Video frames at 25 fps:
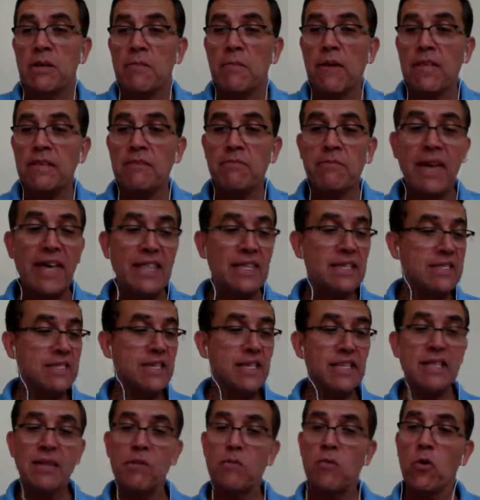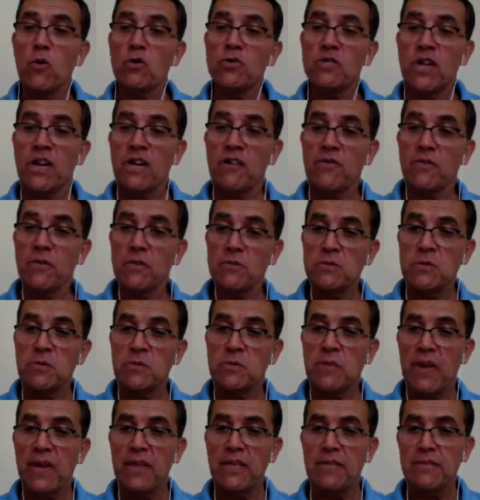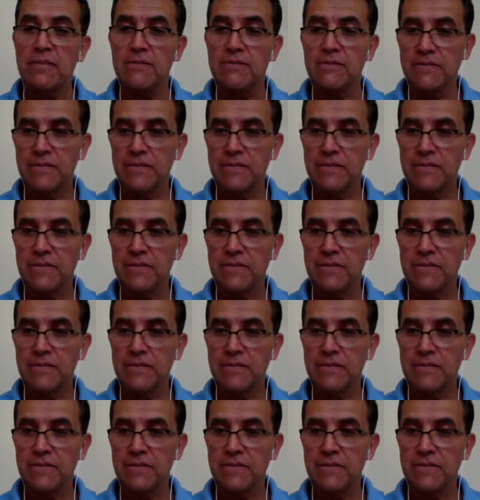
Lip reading: in medicine, the books are from Spain.